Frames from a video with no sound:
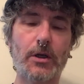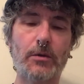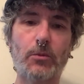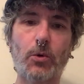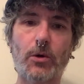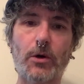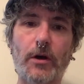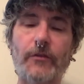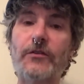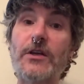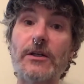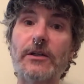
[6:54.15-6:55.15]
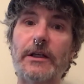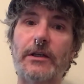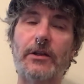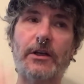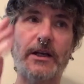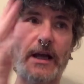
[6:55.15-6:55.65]
more a feeling
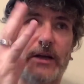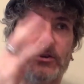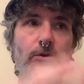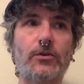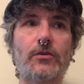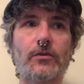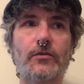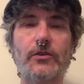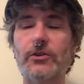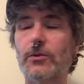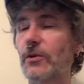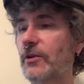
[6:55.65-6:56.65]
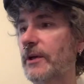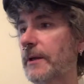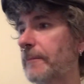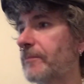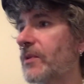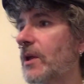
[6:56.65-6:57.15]
than an actual visual
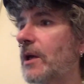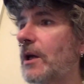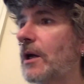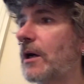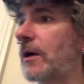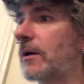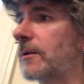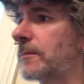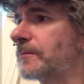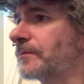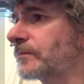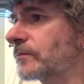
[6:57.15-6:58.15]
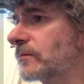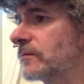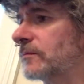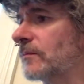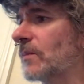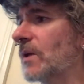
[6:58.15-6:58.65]
thing.
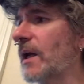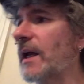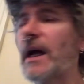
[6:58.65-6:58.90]
And